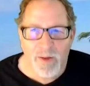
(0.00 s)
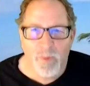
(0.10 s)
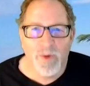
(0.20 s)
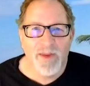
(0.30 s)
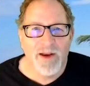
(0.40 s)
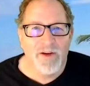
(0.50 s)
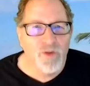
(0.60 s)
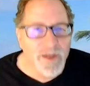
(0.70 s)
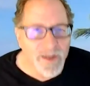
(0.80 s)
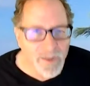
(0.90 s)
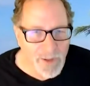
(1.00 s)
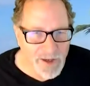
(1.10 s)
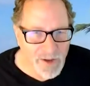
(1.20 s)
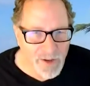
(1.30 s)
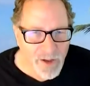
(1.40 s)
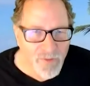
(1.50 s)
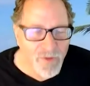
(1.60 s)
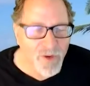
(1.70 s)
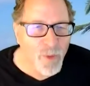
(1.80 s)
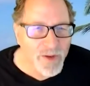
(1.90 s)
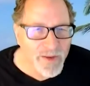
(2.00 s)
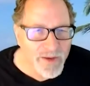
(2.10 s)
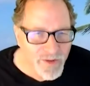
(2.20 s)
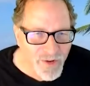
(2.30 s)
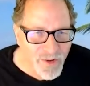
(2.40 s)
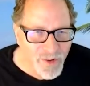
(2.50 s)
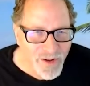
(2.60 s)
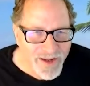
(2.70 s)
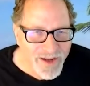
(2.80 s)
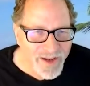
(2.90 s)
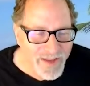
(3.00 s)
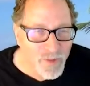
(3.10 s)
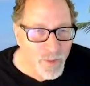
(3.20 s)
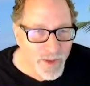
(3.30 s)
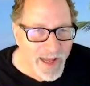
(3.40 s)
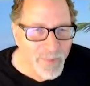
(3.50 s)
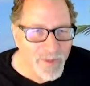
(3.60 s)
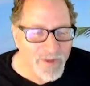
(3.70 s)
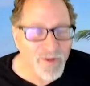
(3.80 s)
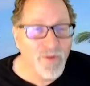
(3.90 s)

where they're treated better for the work they do, and that's what happens.